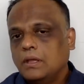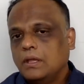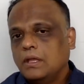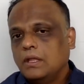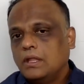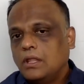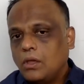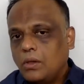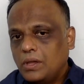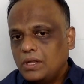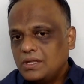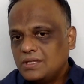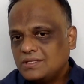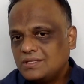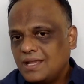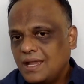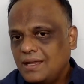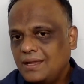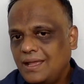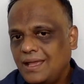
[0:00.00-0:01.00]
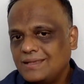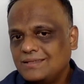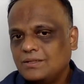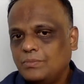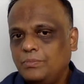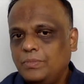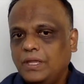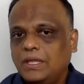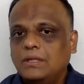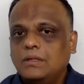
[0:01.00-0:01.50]
Now I understand as a
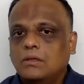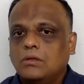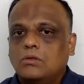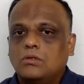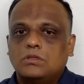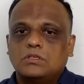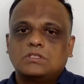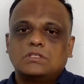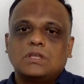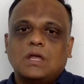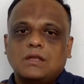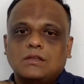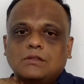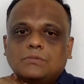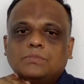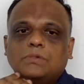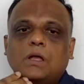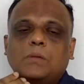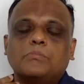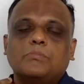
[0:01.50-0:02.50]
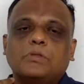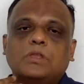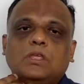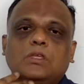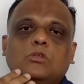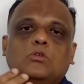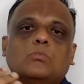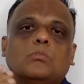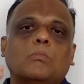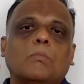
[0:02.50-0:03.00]
beginner or a startup company
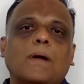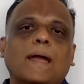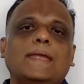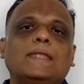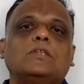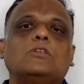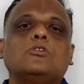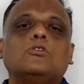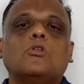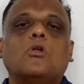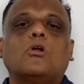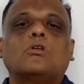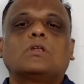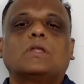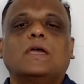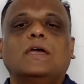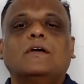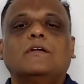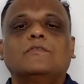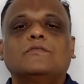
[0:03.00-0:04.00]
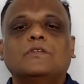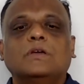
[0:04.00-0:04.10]
you might not have